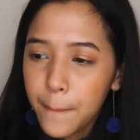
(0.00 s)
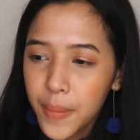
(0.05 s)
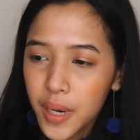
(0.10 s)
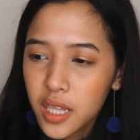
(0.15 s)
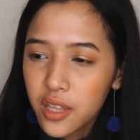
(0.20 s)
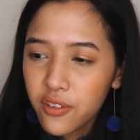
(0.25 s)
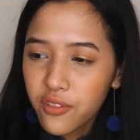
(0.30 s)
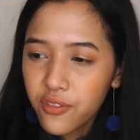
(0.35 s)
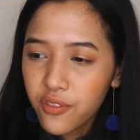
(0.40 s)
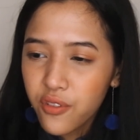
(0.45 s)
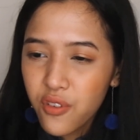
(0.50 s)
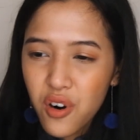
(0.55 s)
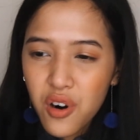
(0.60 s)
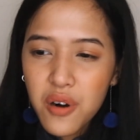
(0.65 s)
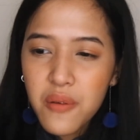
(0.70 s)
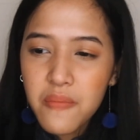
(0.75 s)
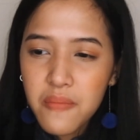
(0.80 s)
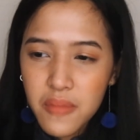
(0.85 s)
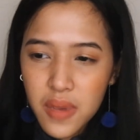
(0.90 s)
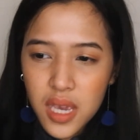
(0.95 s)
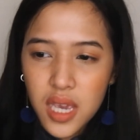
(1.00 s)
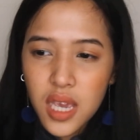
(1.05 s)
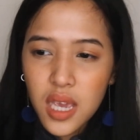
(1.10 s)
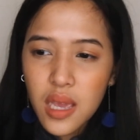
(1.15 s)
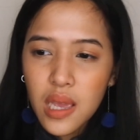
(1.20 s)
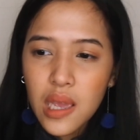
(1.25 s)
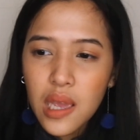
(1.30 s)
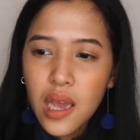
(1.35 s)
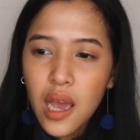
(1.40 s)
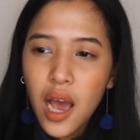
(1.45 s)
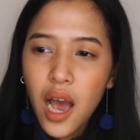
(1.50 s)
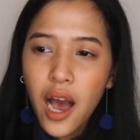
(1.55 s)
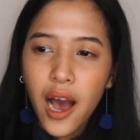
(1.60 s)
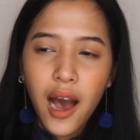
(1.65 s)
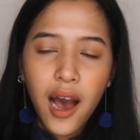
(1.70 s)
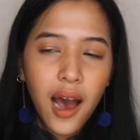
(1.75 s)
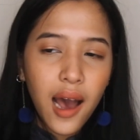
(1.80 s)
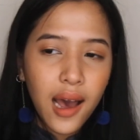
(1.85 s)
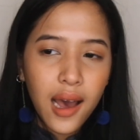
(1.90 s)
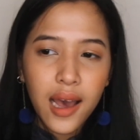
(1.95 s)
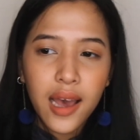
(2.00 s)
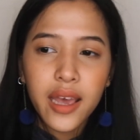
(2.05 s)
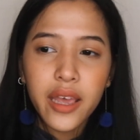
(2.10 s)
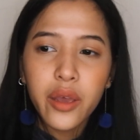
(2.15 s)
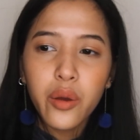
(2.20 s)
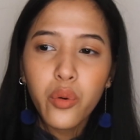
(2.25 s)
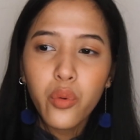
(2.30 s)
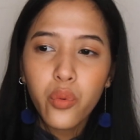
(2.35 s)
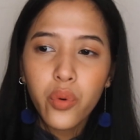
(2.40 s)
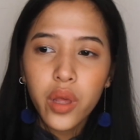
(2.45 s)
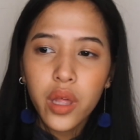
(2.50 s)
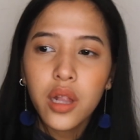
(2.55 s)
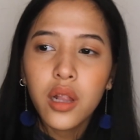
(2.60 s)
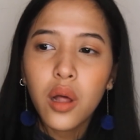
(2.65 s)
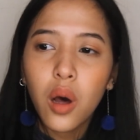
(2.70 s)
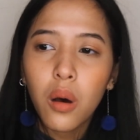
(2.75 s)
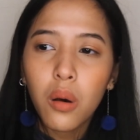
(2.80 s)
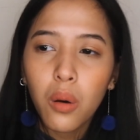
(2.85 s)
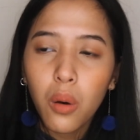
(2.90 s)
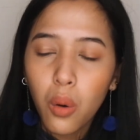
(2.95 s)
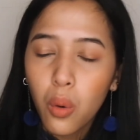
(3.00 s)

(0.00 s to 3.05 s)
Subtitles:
But for me, I will